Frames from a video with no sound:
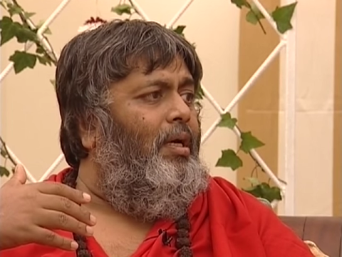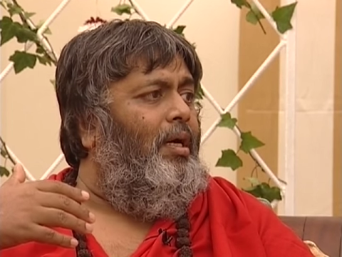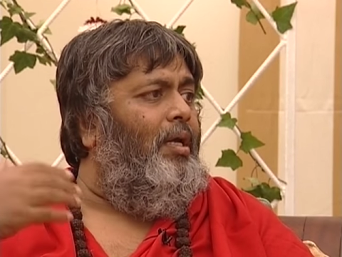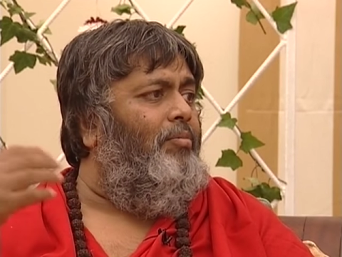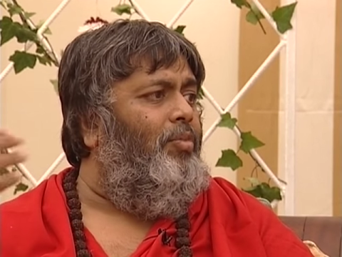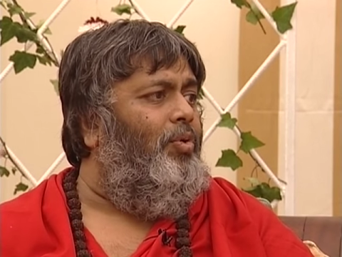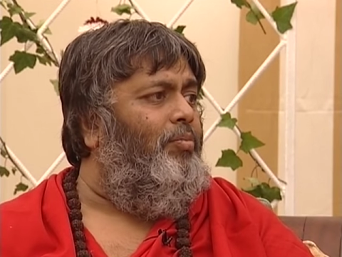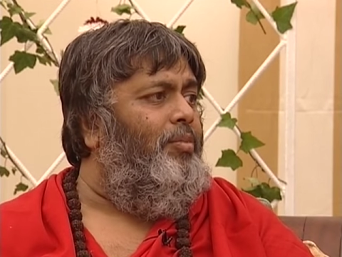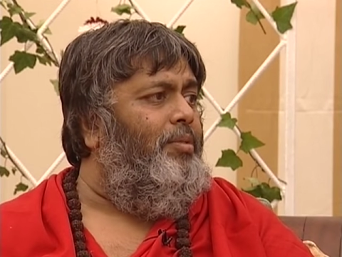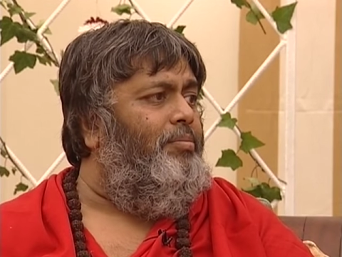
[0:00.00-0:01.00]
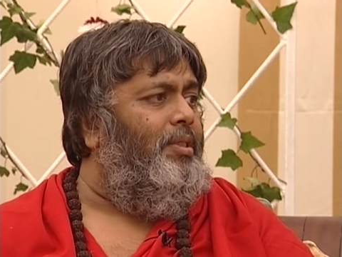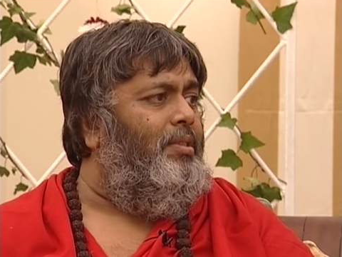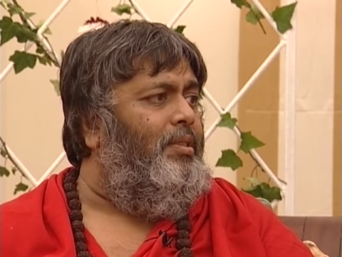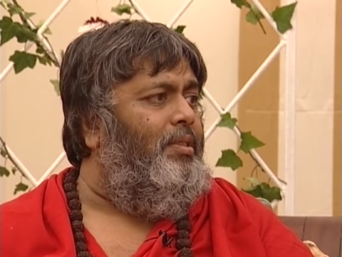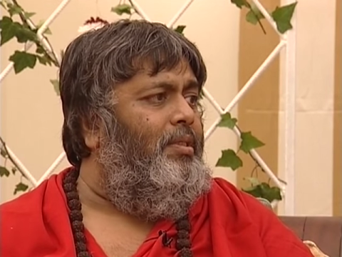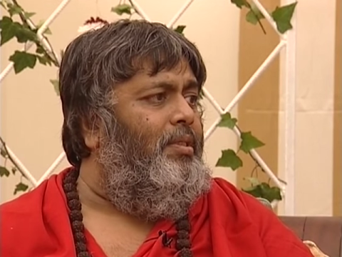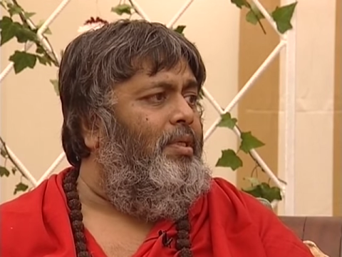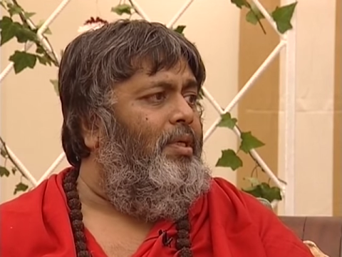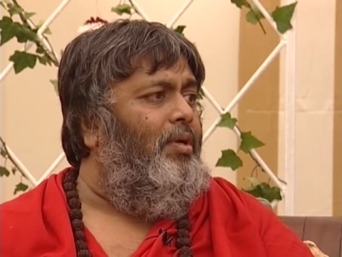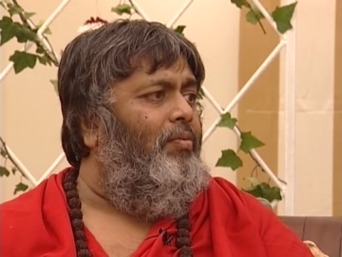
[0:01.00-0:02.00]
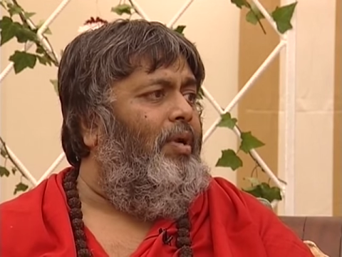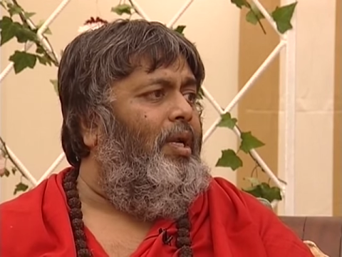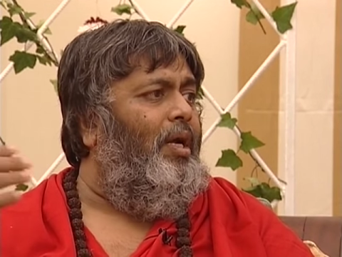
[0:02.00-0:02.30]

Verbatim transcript: I am omnipresent. When